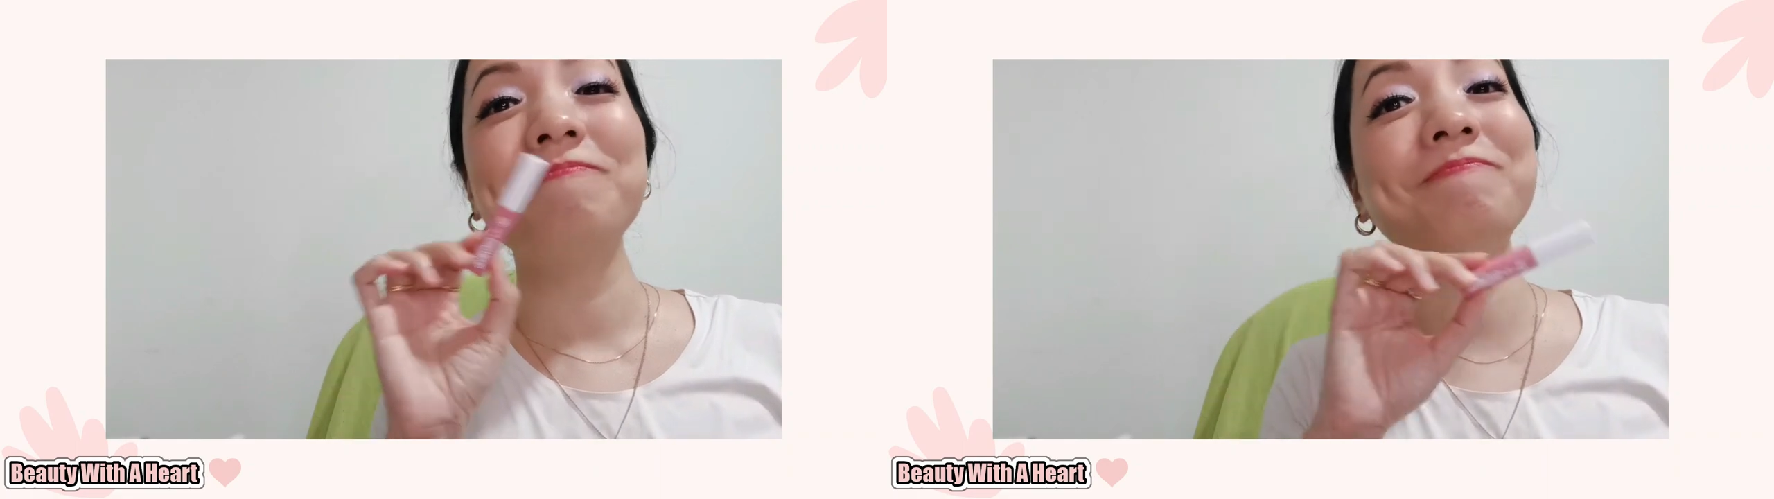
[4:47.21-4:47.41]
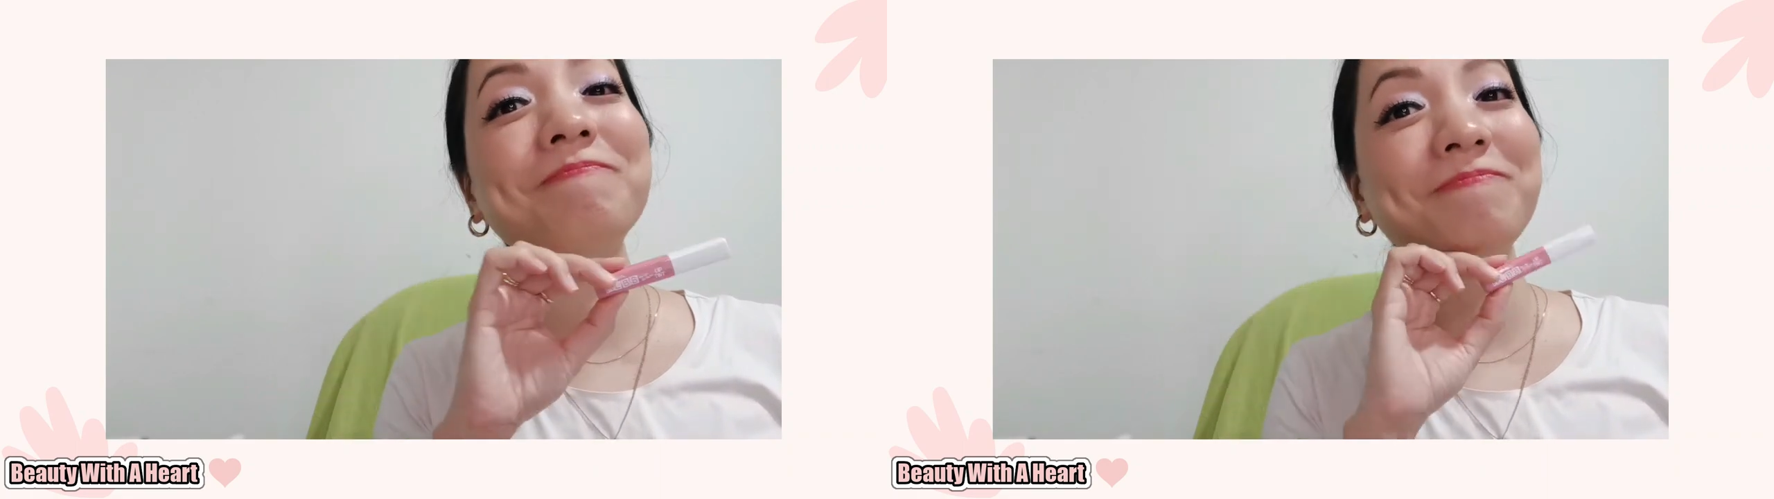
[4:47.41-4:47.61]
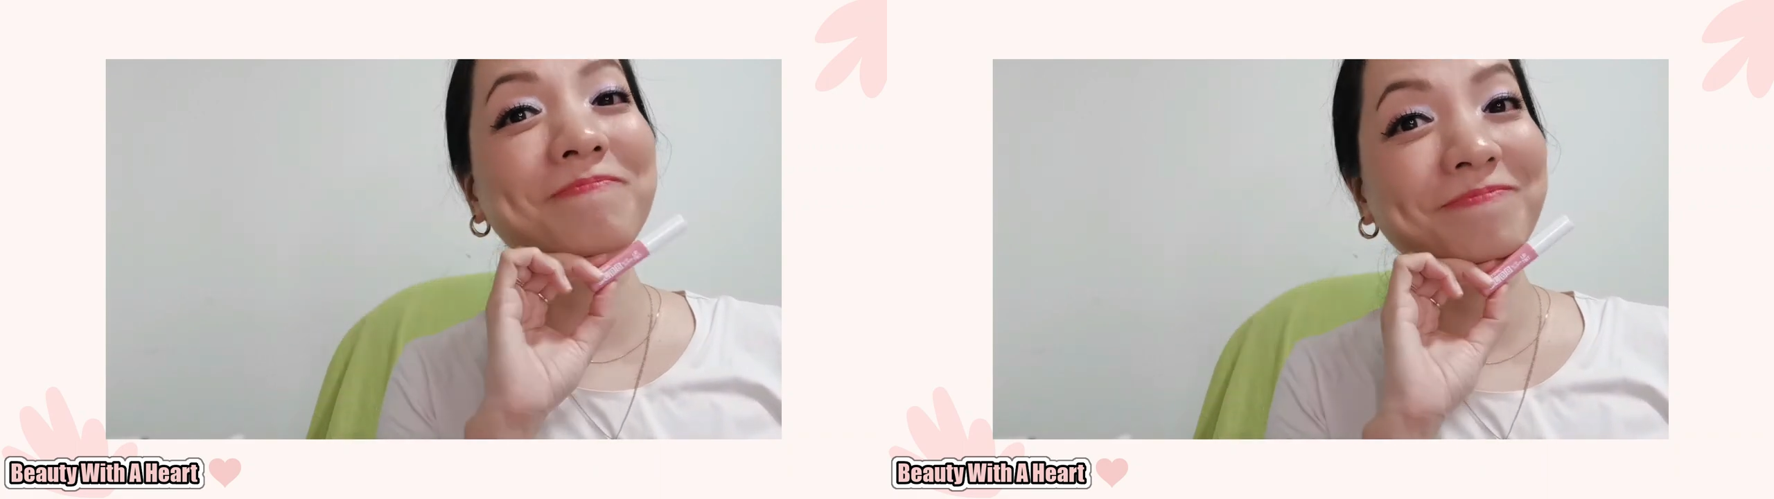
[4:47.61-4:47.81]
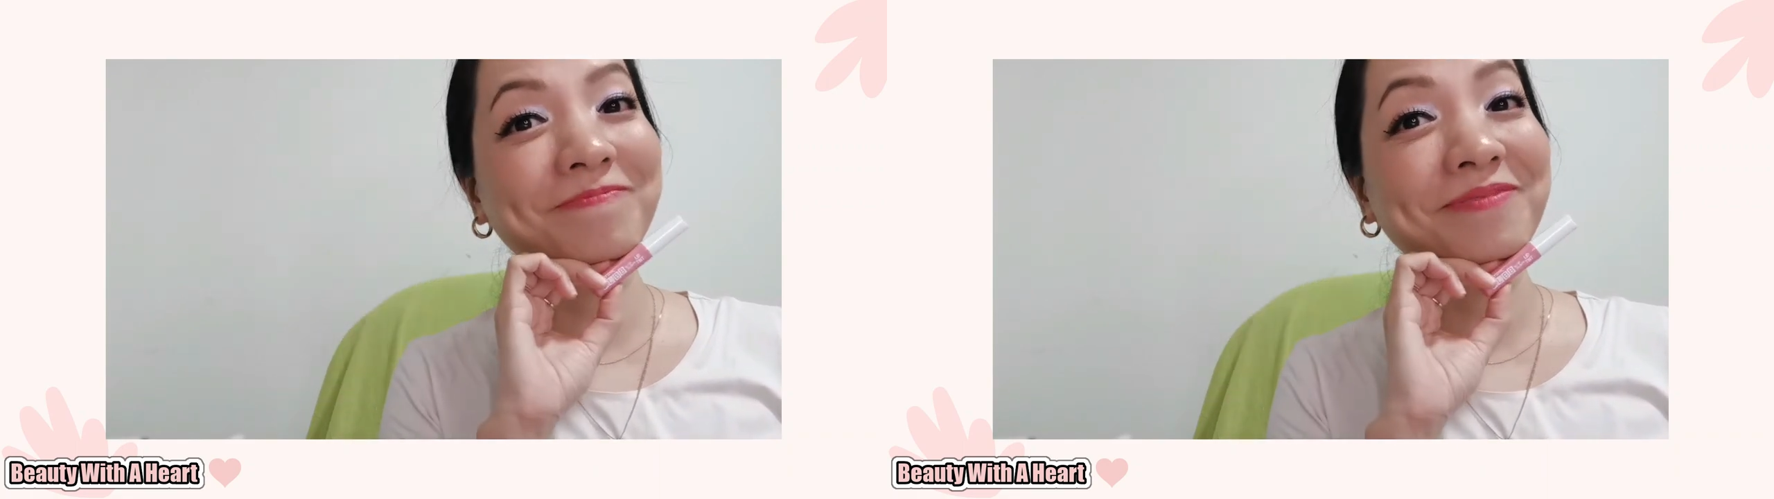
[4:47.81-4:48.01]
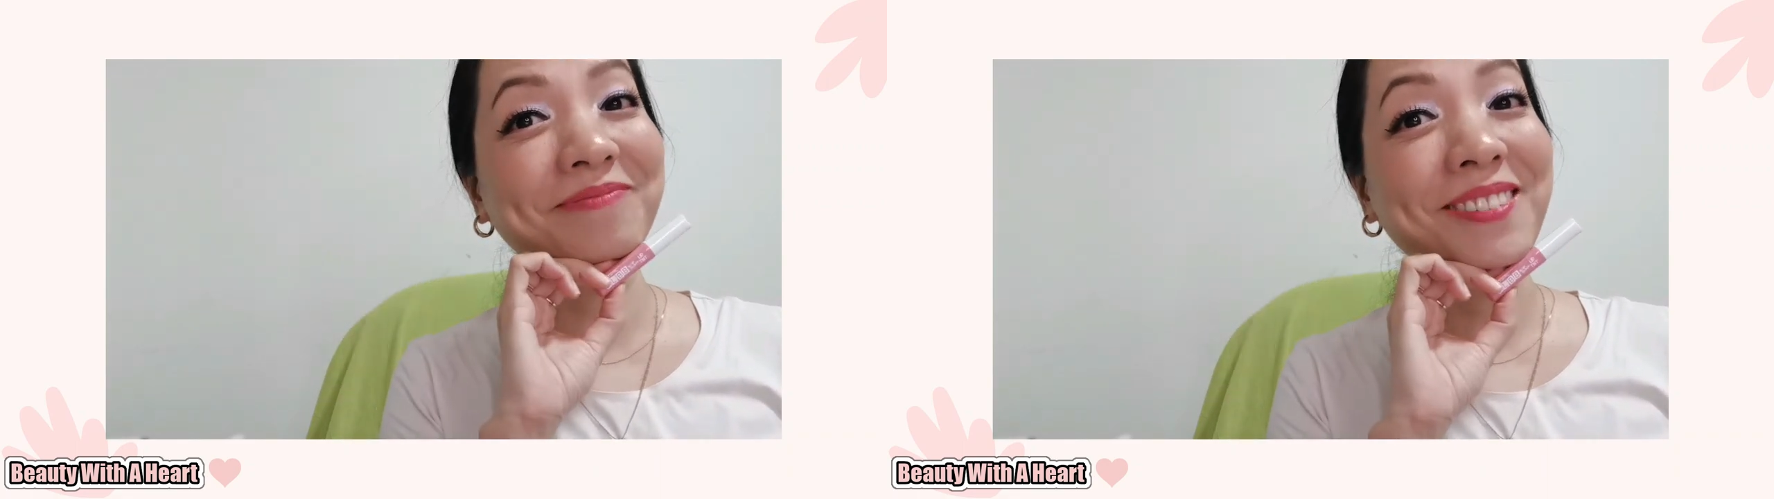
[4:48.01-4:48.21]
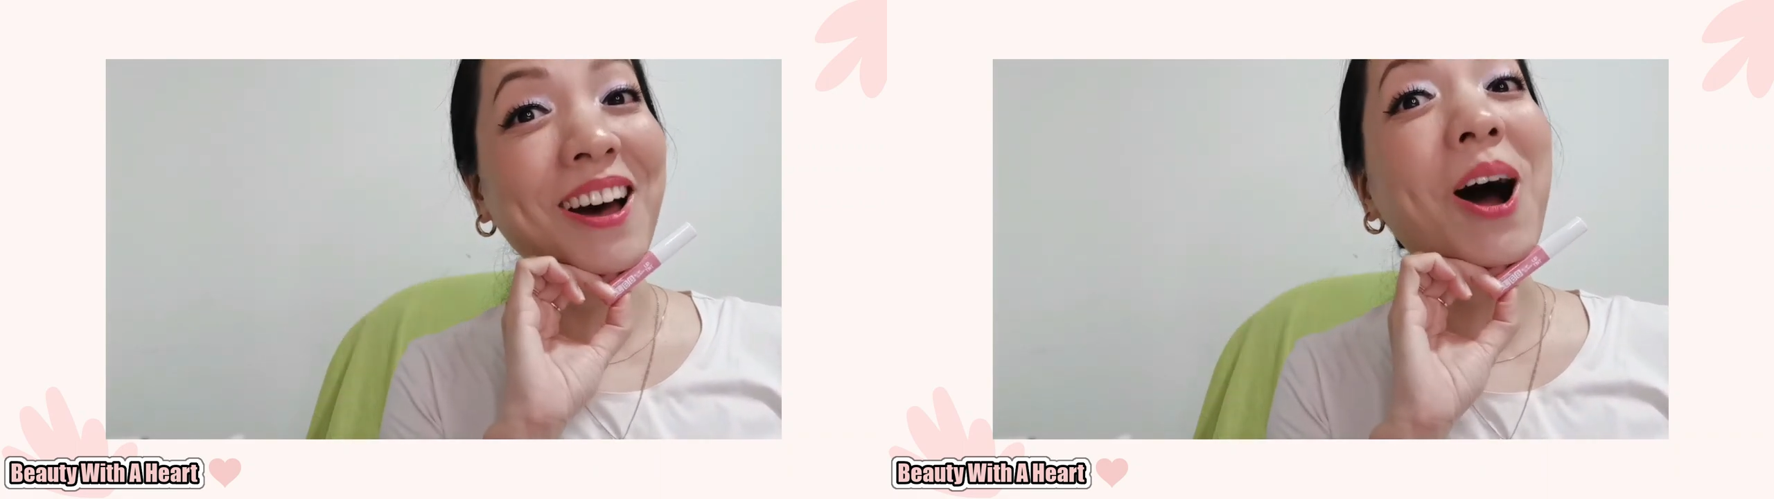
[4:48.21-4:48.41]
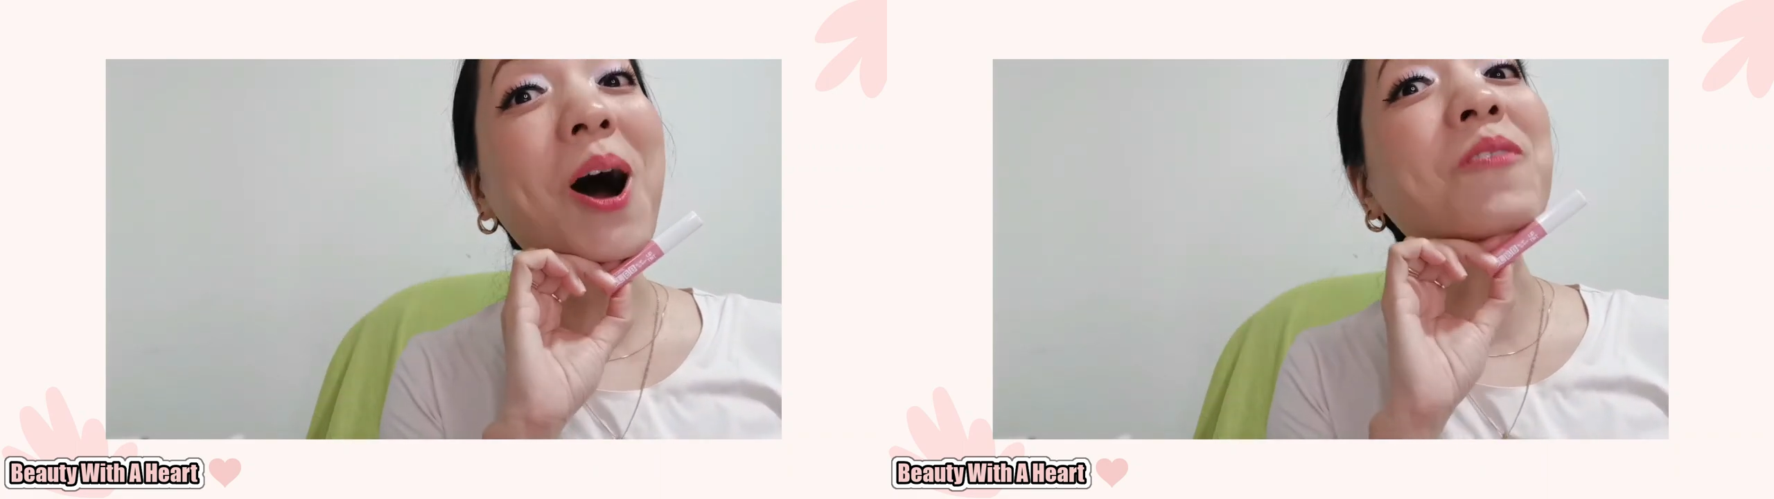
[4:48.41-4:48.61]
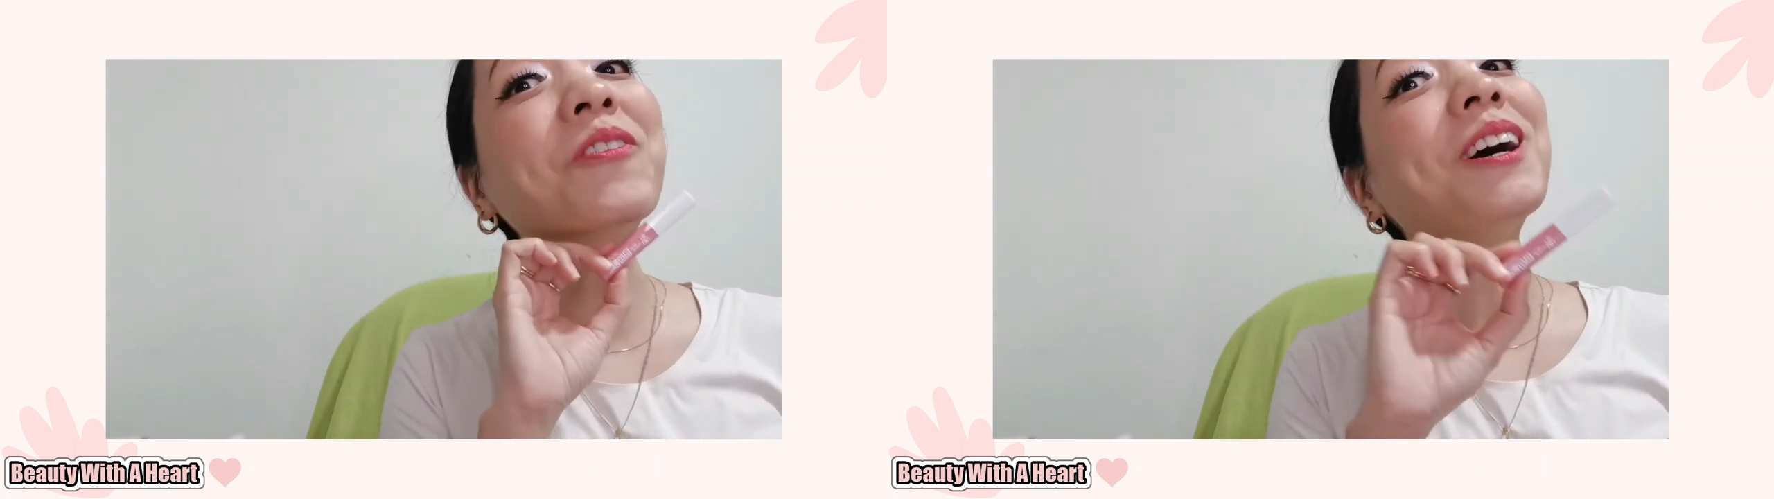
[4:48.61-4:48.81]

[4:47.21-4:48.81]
Hmm, of